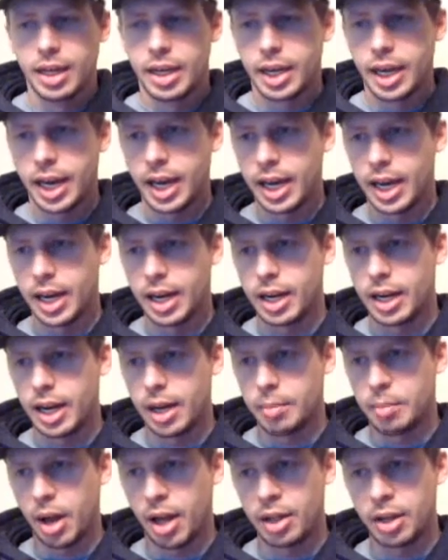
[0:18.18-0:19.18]
And
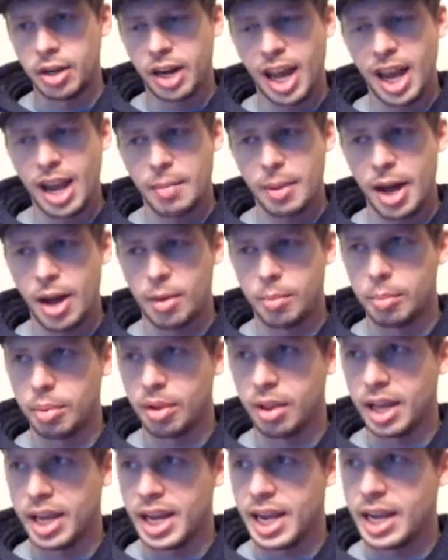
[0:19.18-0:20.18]
uh, Butler came out and
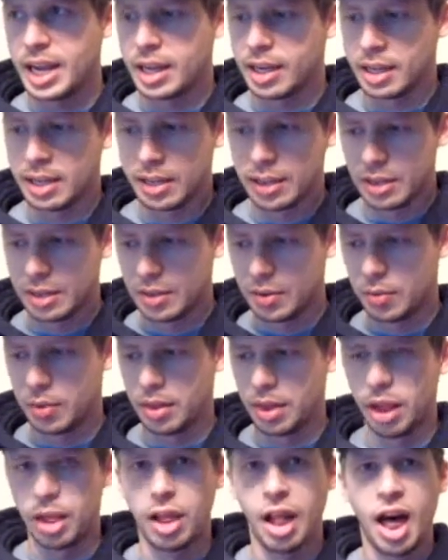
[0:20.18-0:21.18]
played
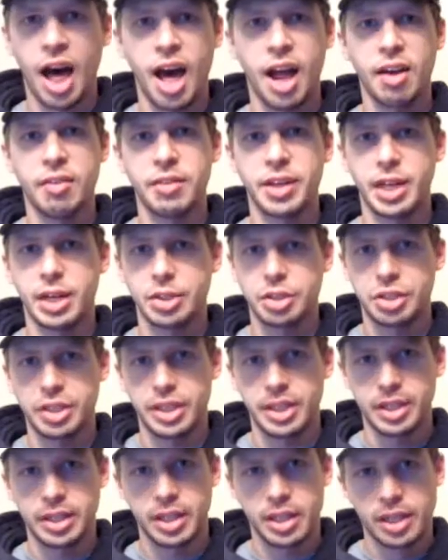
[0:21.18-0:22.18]
with a lot of
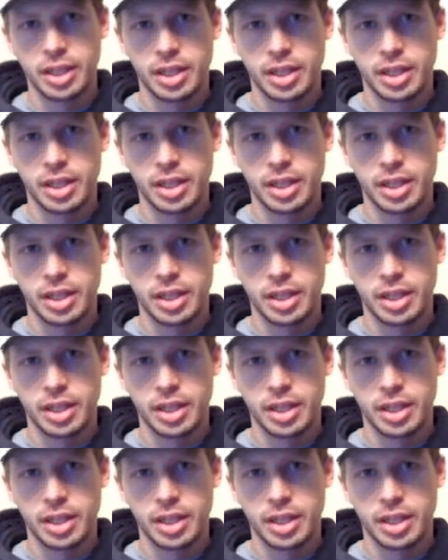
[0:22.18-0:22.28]
energy